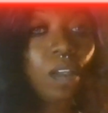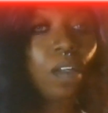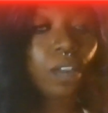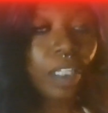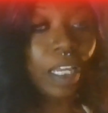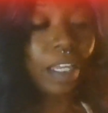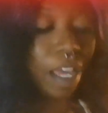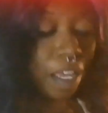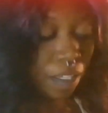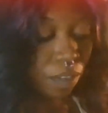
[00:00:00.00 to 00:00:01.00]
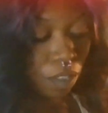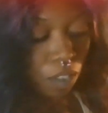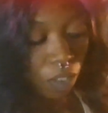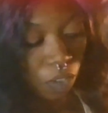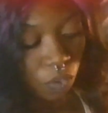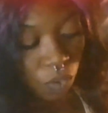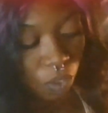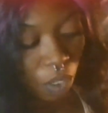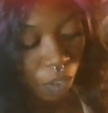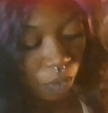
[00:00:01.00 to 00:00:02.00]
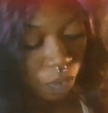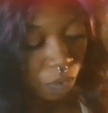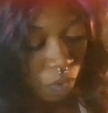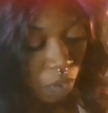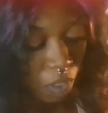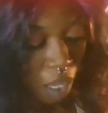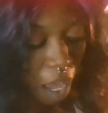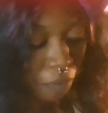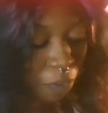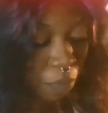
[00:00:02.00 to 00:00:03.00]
Okay, guys. So, after